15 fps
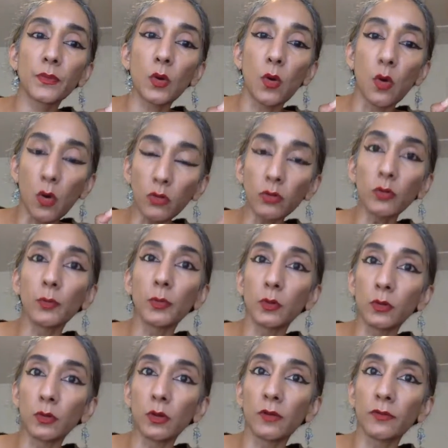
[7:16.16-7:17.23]

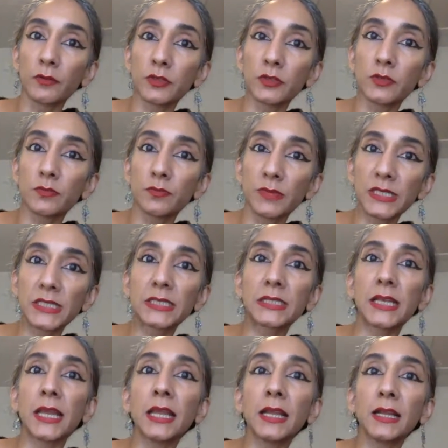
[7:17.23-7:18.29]
horrible of a
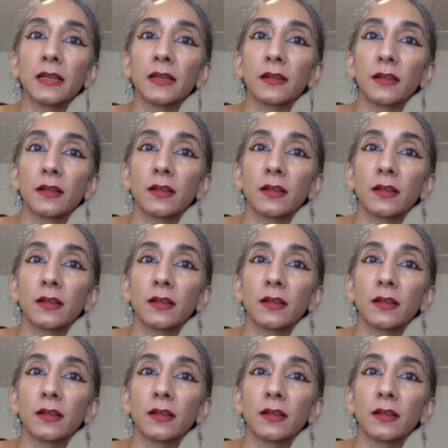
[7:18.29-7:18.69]
mistake